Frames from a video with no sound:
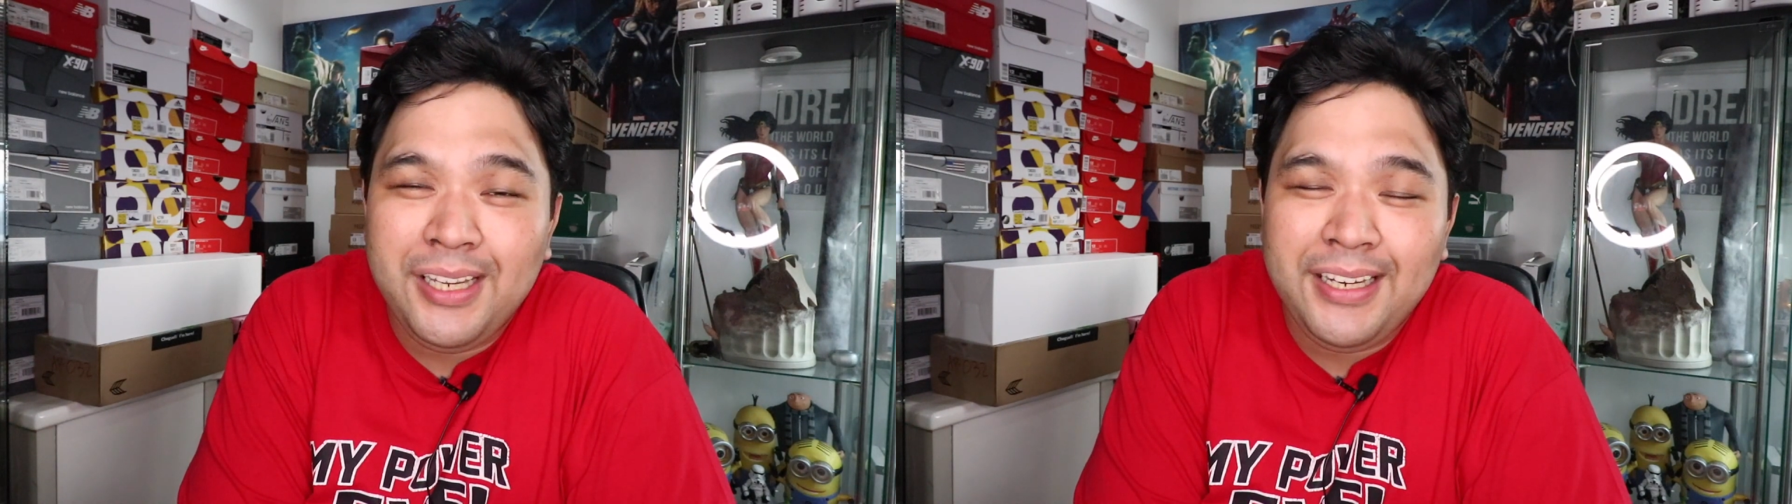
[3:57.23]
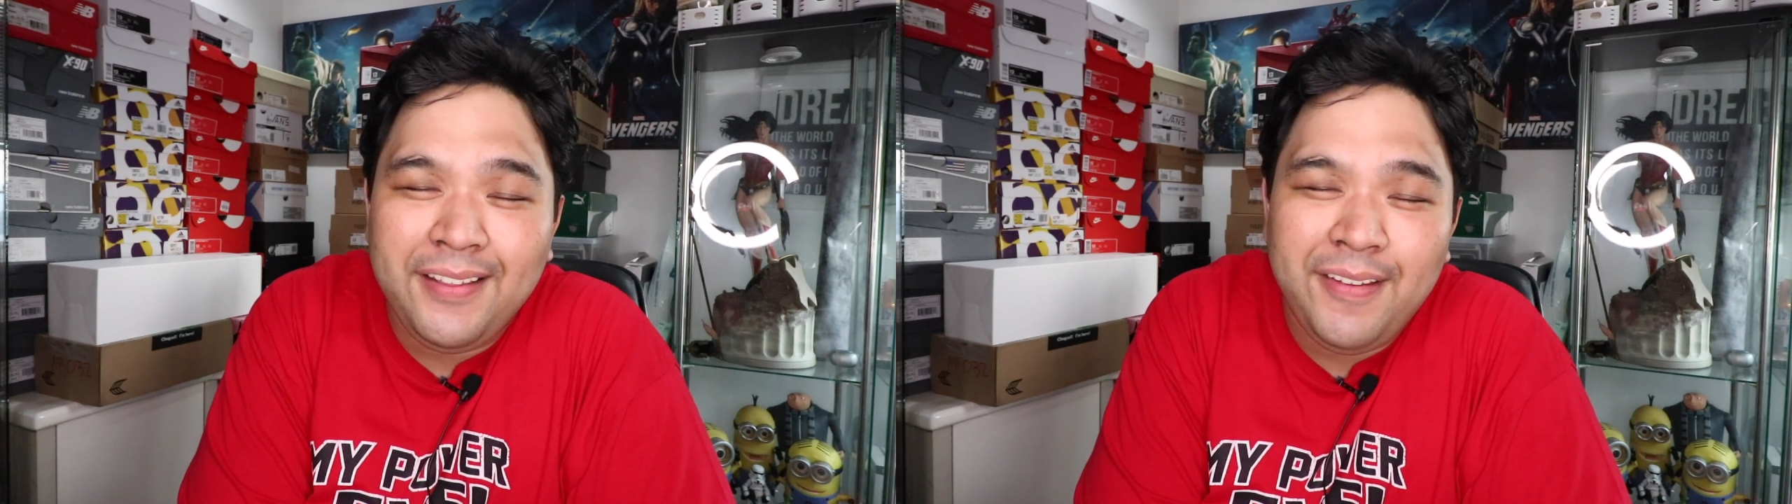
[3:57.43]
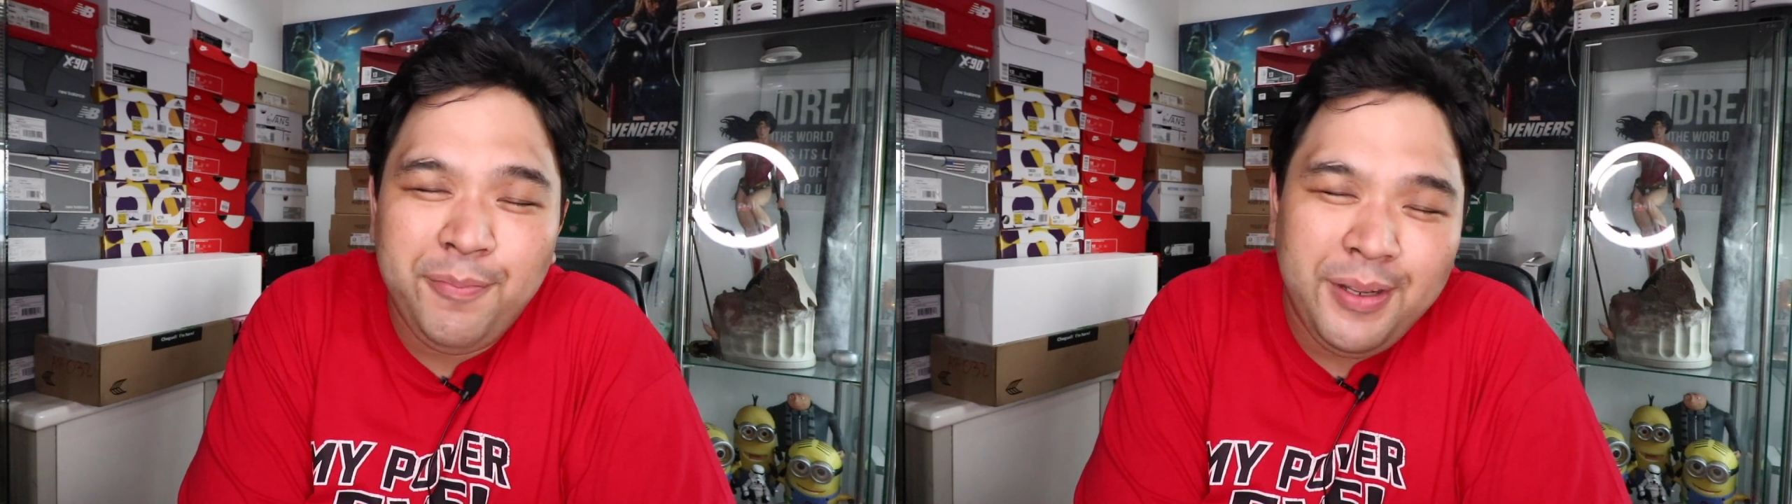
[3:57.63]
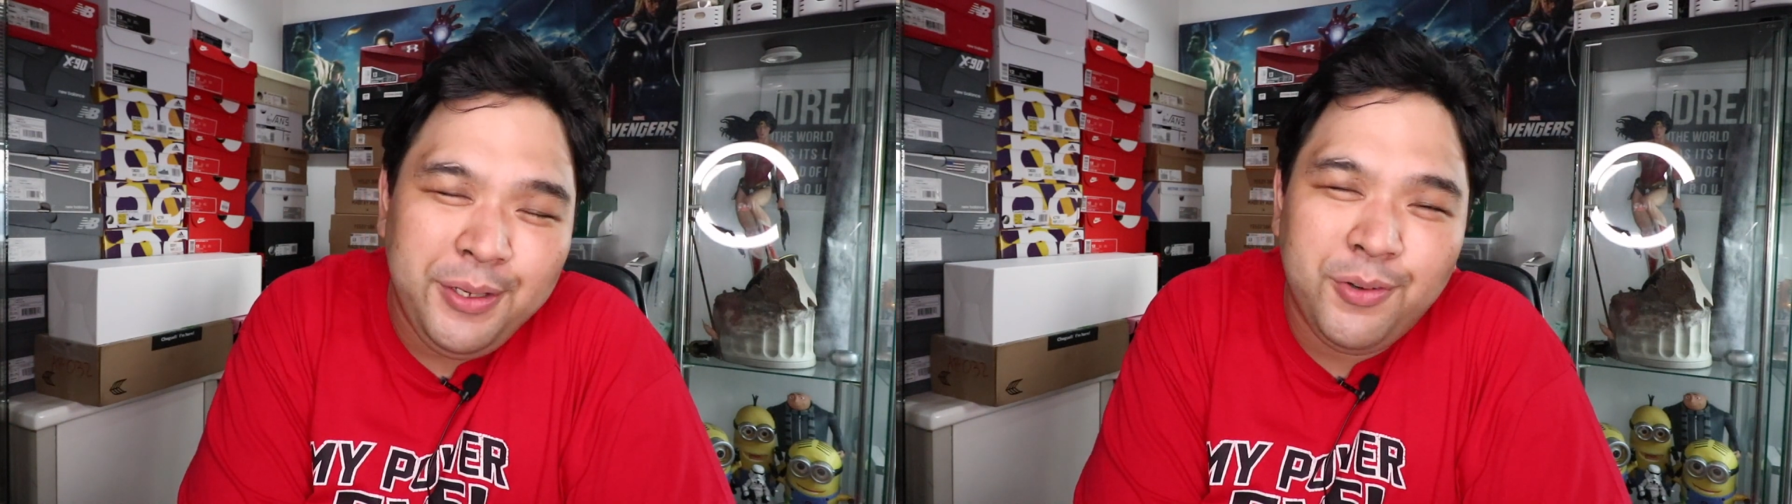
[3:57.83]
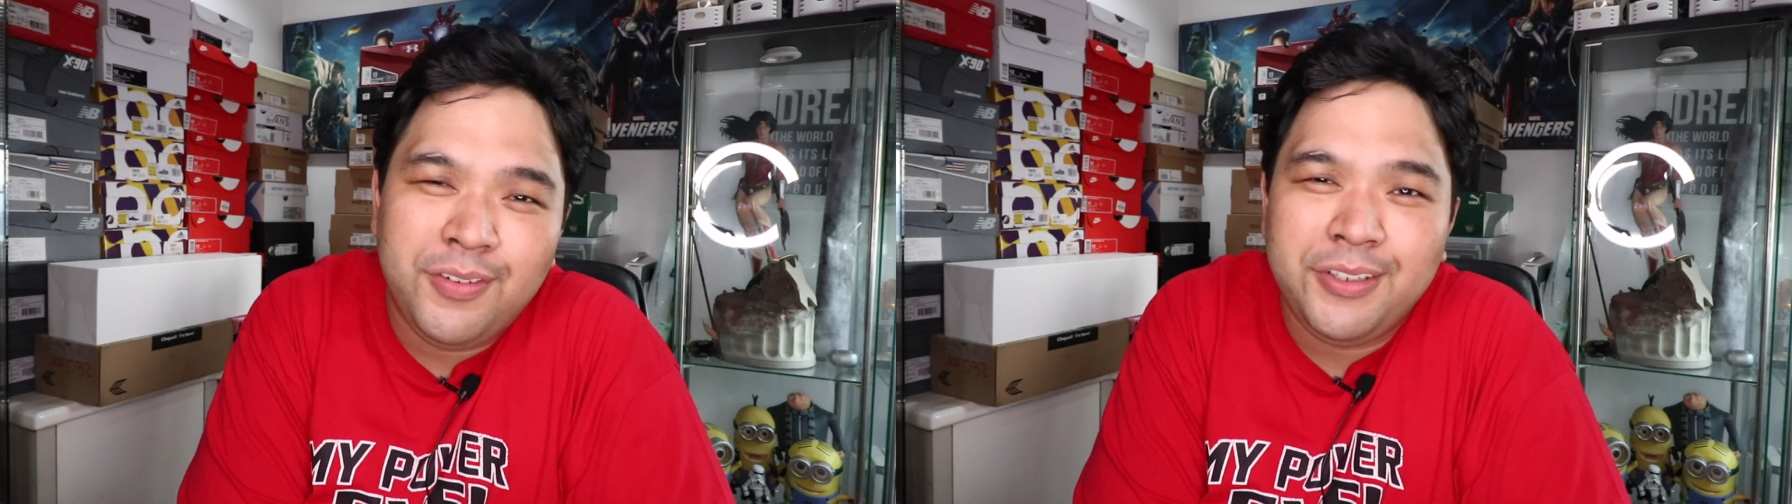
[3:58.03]
we can get that
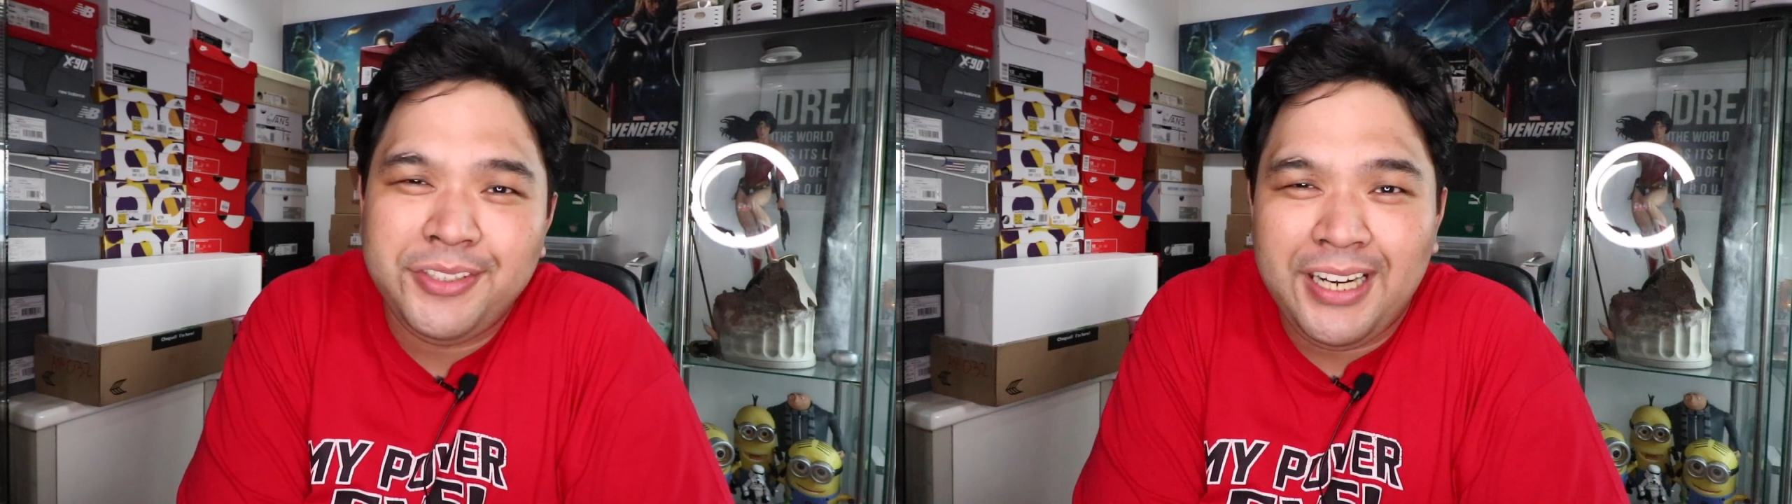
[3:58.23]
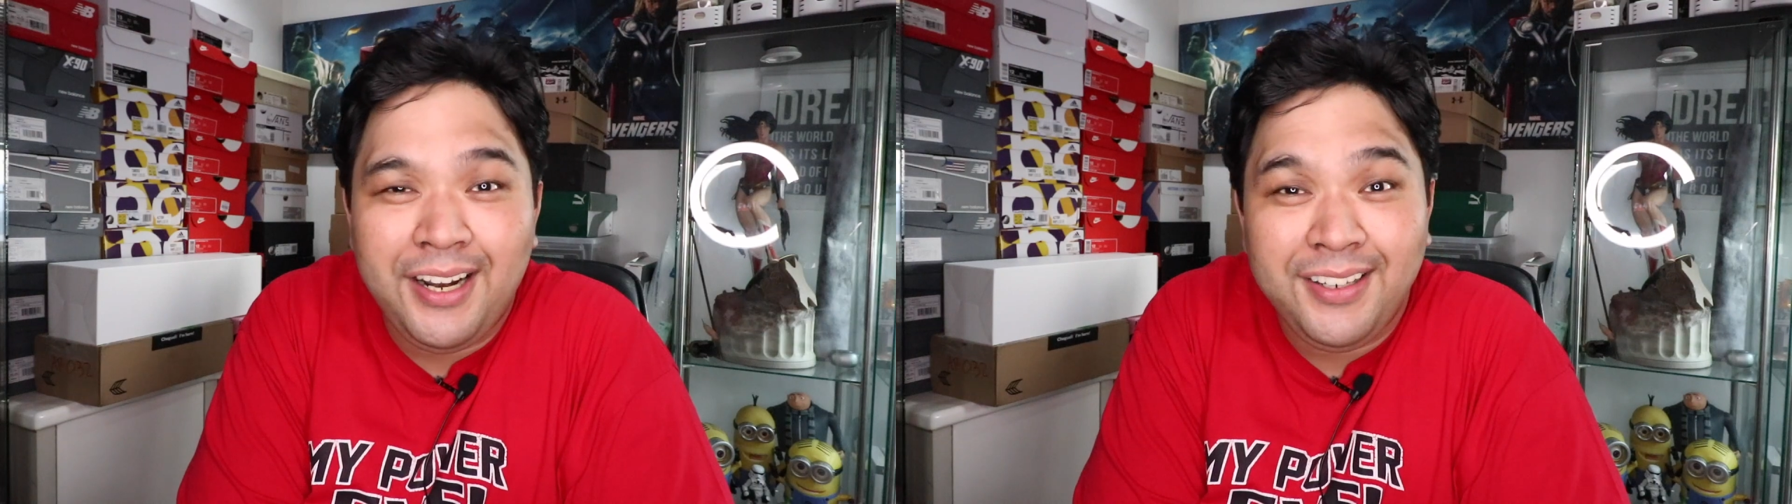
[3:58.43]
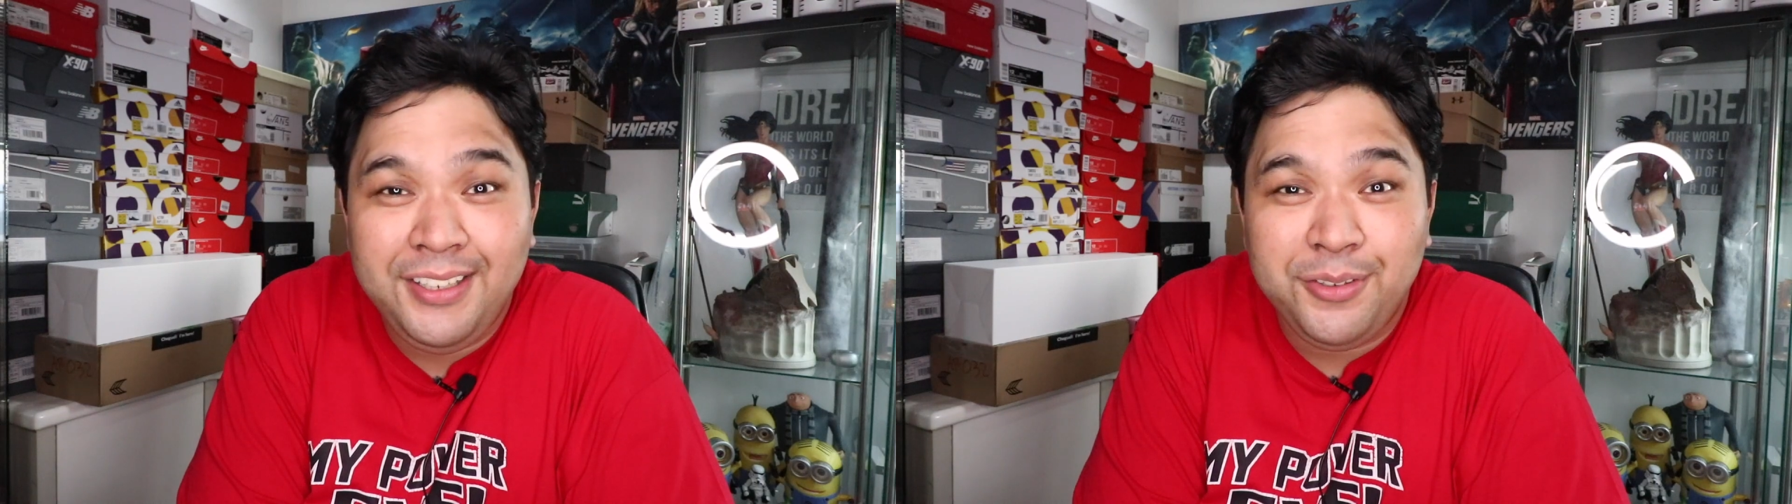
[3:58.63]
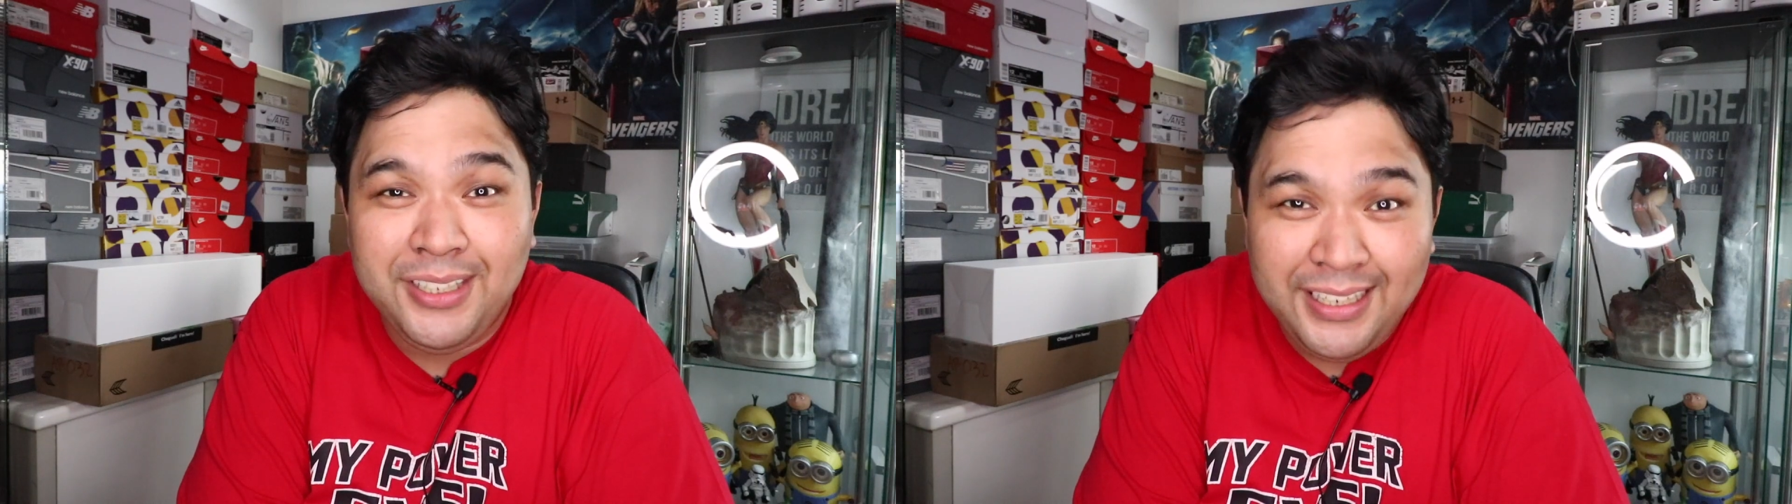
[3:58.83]
money over to charity to